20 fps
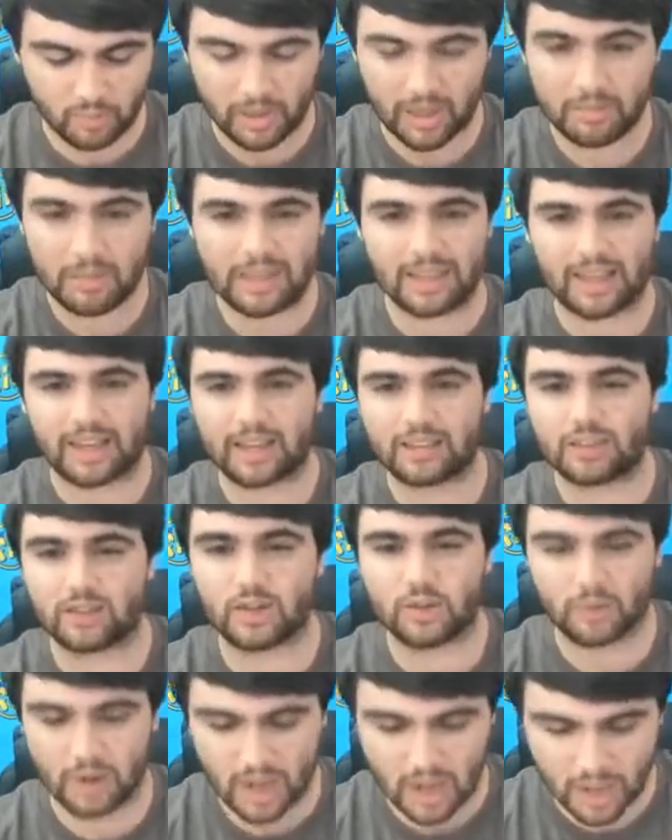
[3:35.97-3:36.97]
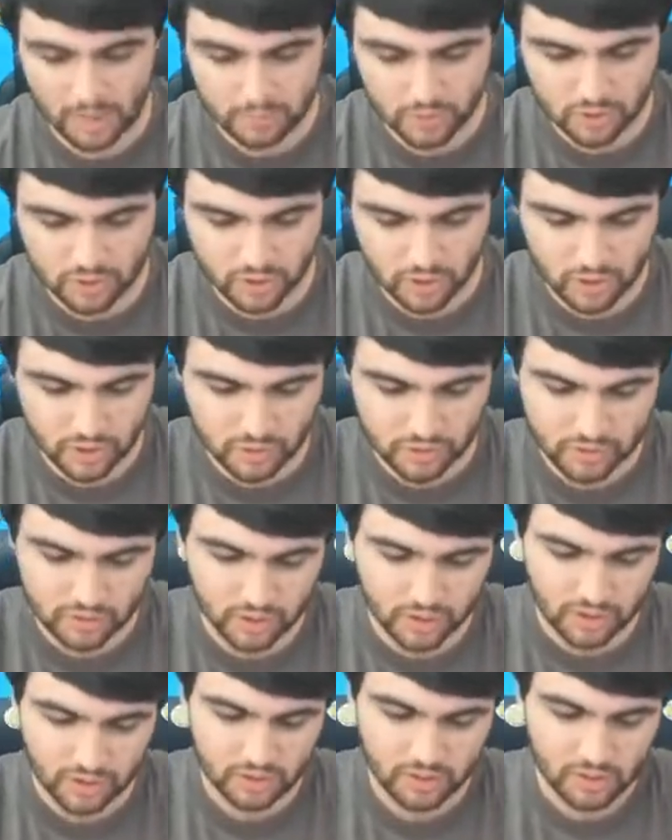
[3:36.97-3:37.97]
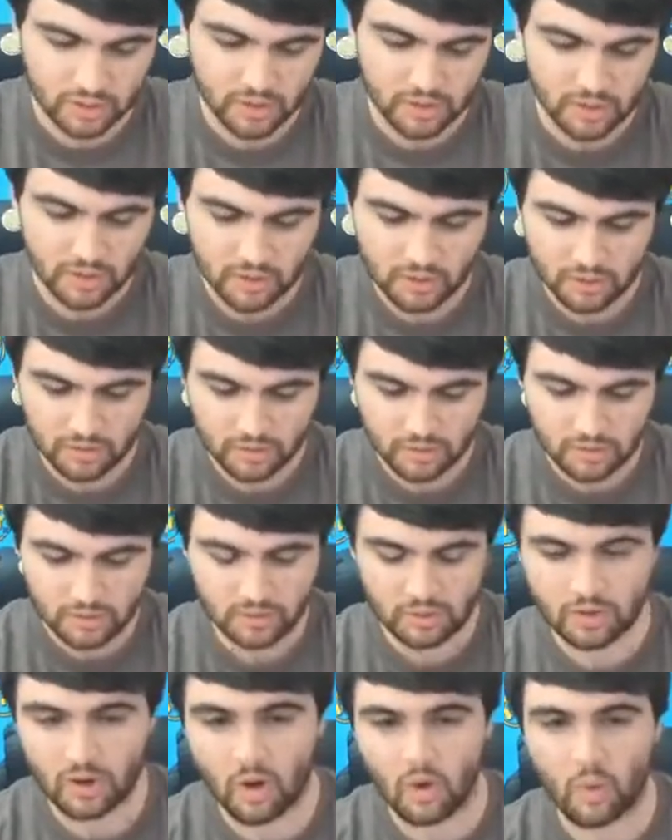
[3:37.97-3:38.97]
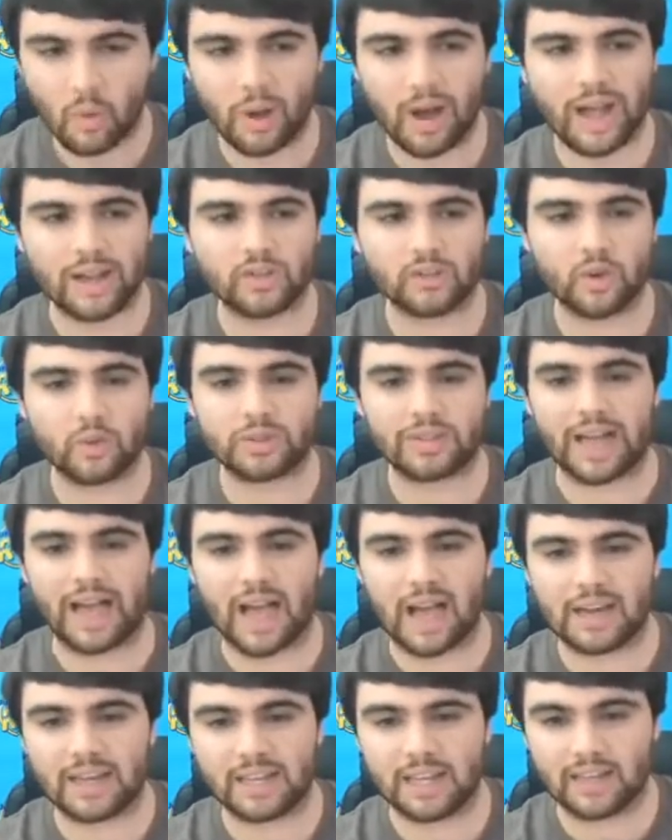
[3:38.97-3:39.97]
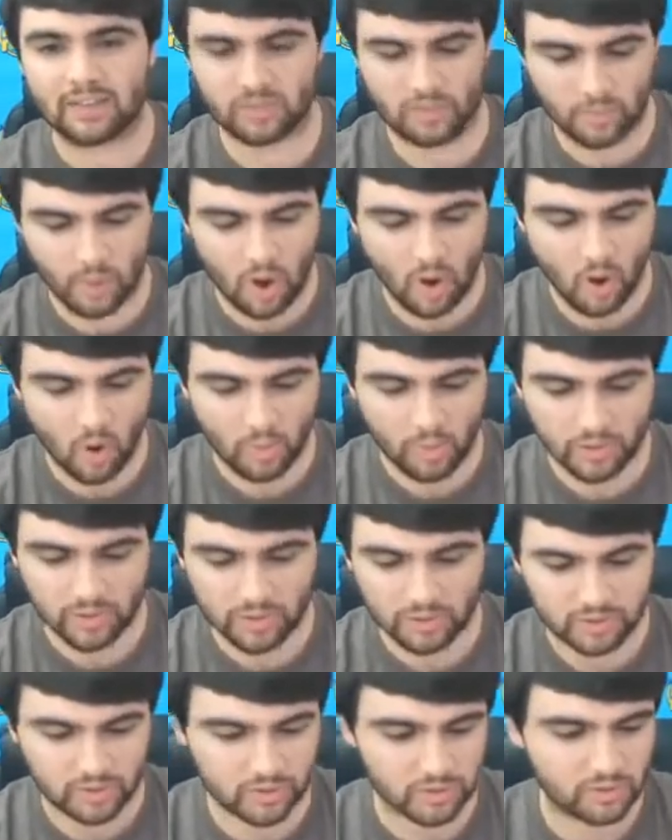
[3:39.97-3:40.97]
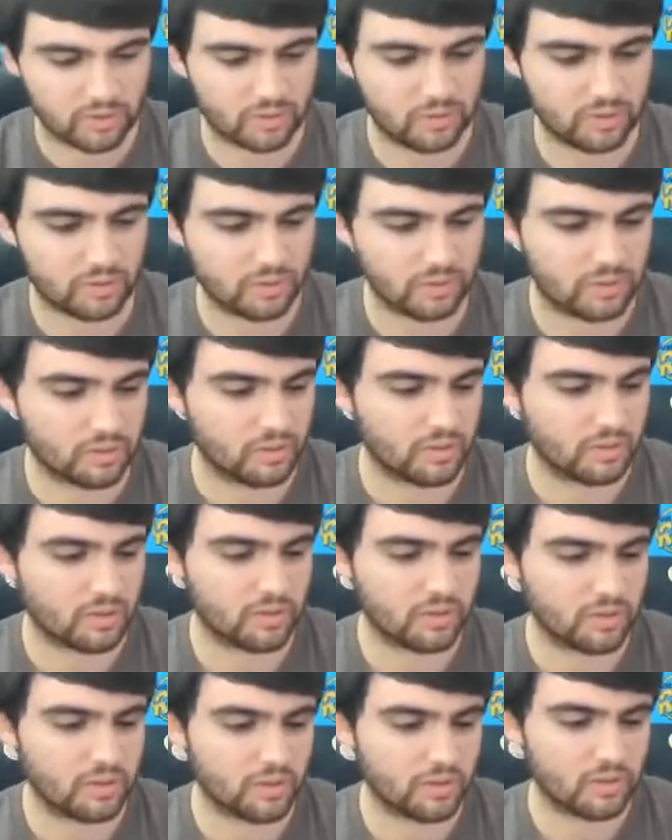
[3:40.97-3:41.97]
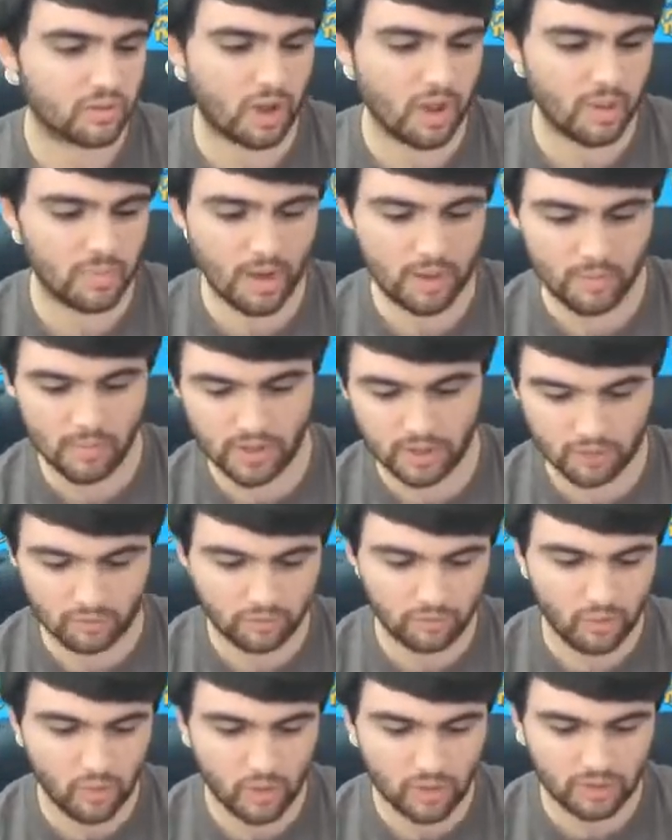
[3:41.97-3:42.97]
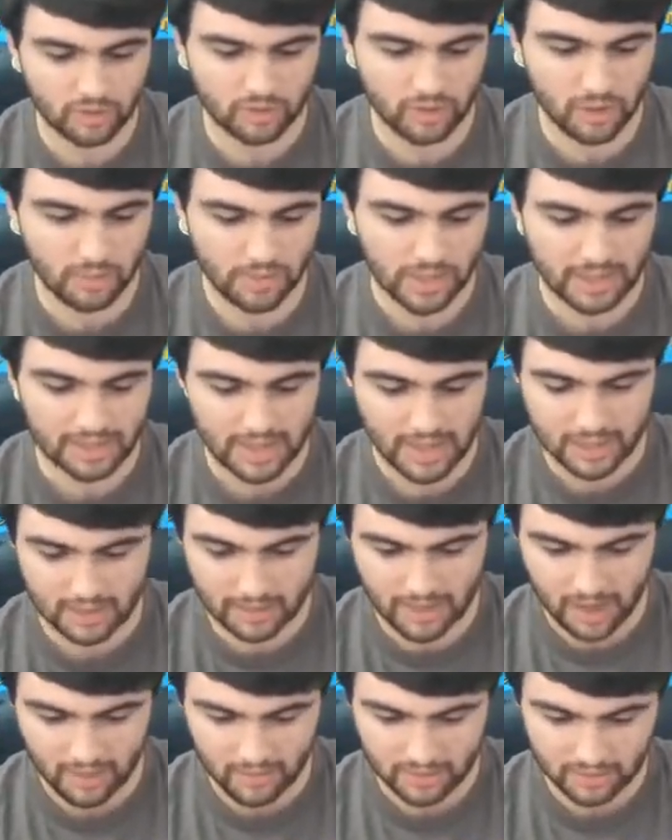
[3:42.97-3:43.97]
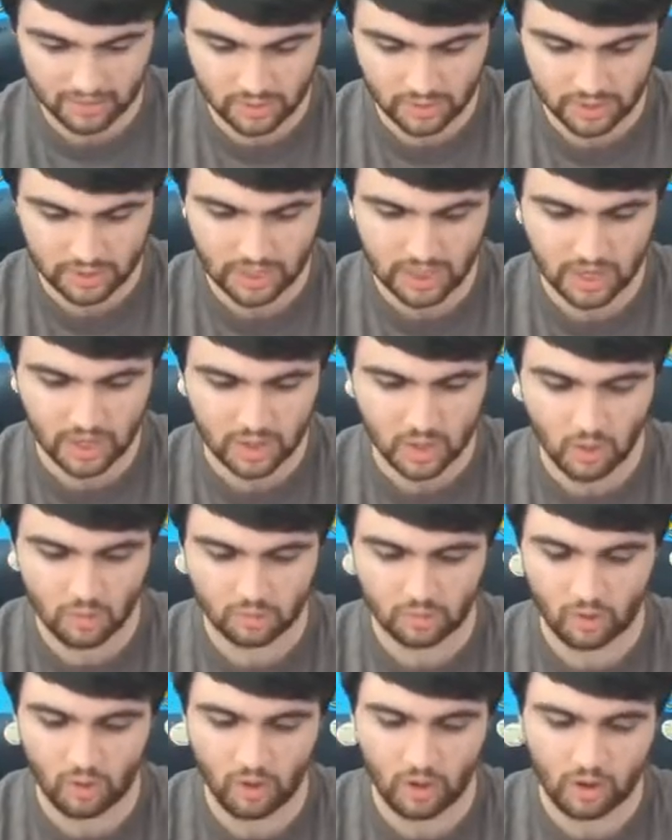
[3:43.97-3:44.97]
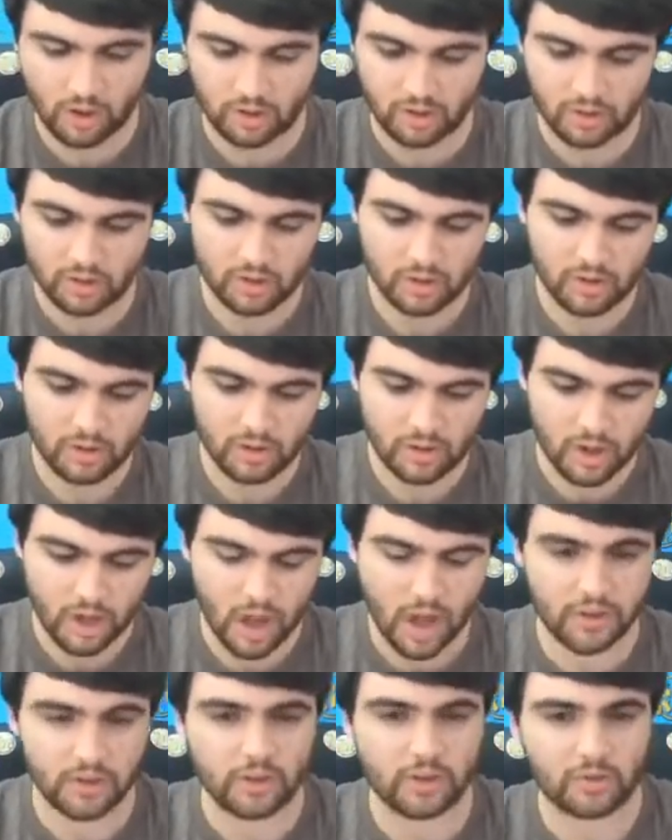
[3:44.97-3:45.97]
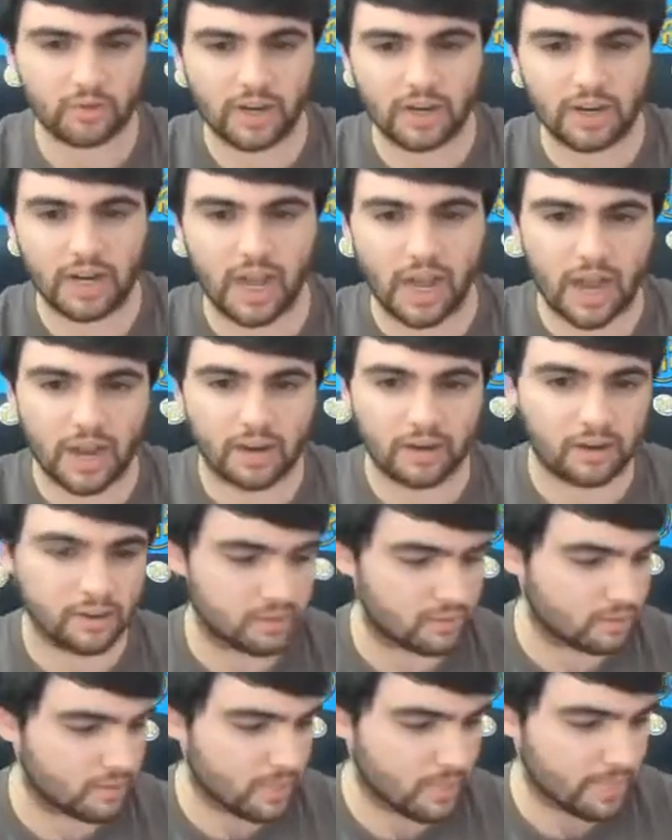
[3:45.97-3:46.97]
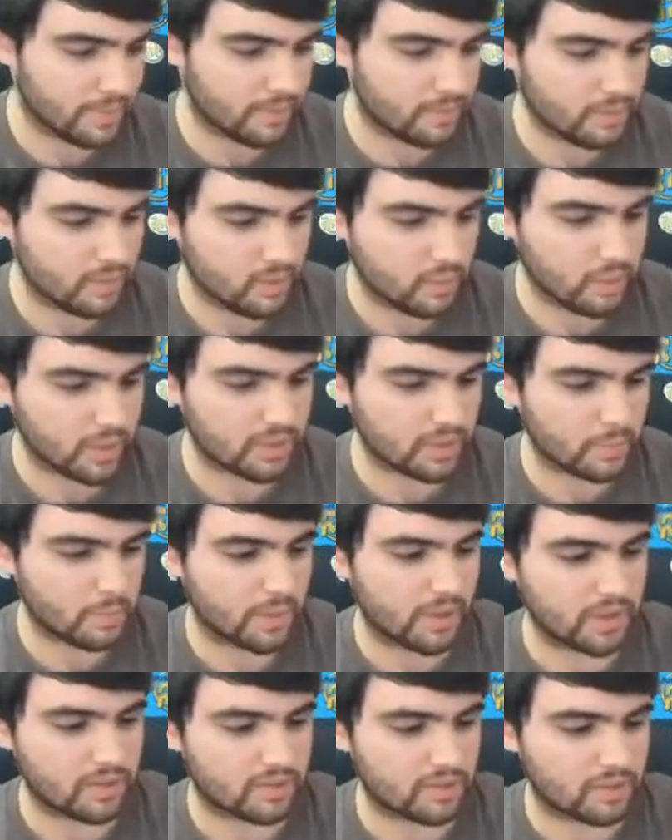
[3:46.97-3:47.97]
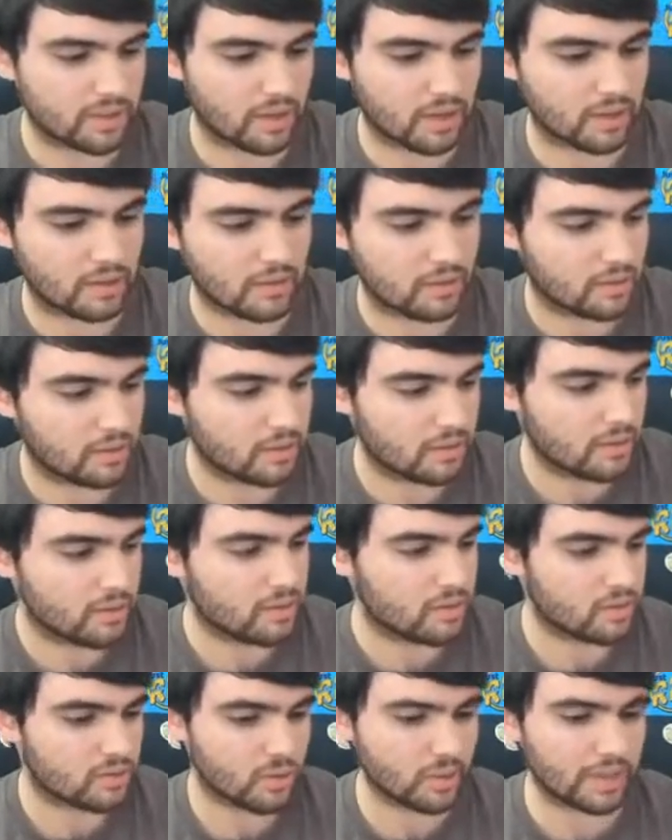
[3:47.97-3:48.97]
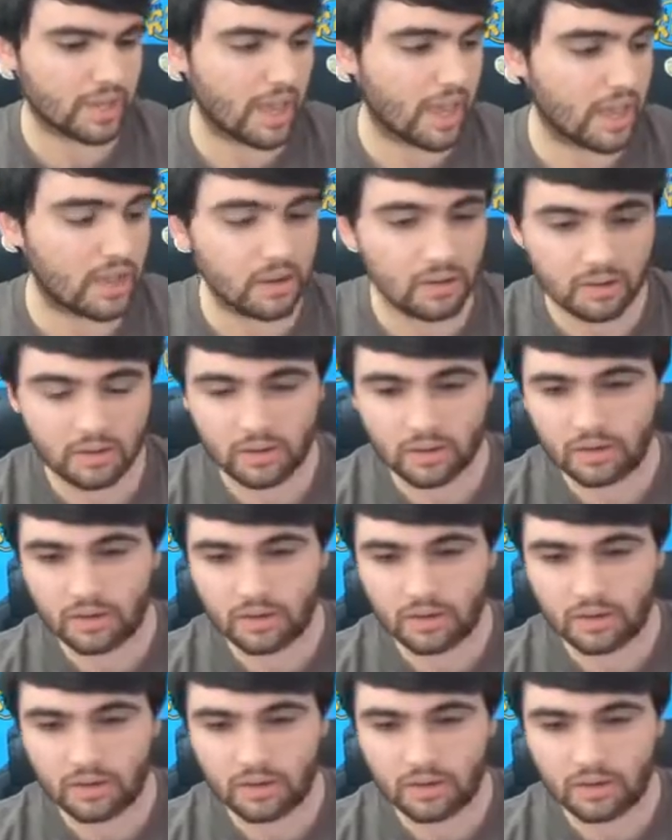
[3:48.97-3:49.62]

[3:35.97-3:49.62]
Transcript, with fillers: maybe like a DeGrom, Scherzer. Go watch Ohtani hit some homers. So I'm, I'm looking forward to something like that. And obviously you can't go wrong on the gridiron with the pigskin. So again,